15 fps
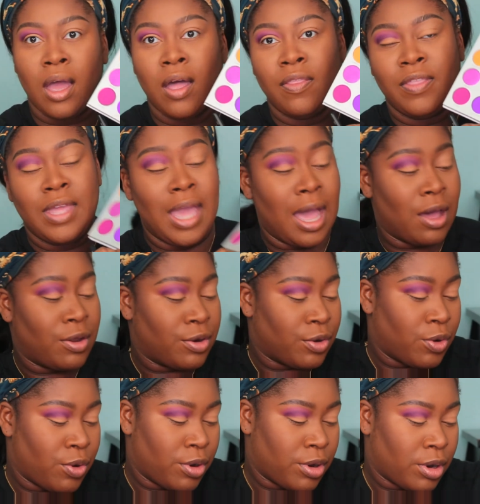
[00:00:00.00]
On the outer
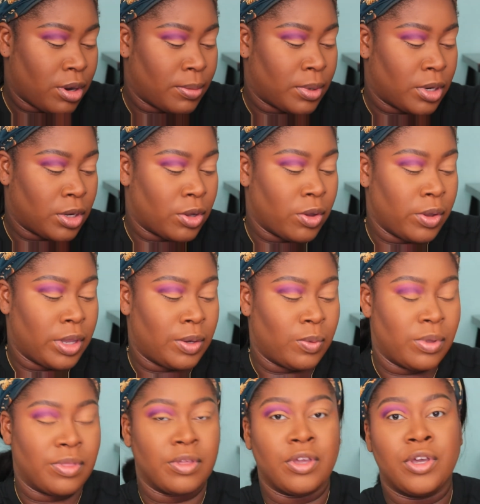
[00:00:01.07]
corner, I'm going to go in
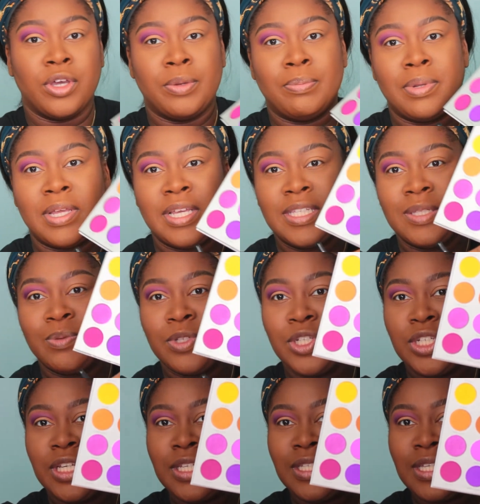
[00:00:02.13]
with Good Place,
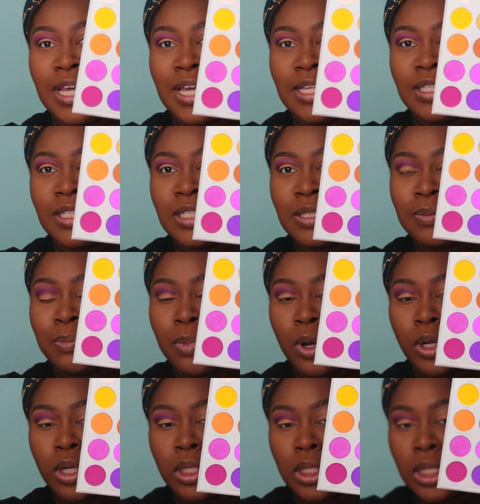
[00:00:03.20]
which is a
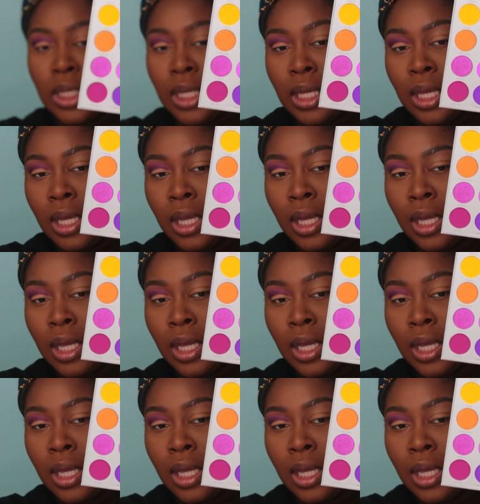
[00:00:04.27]
sparkly,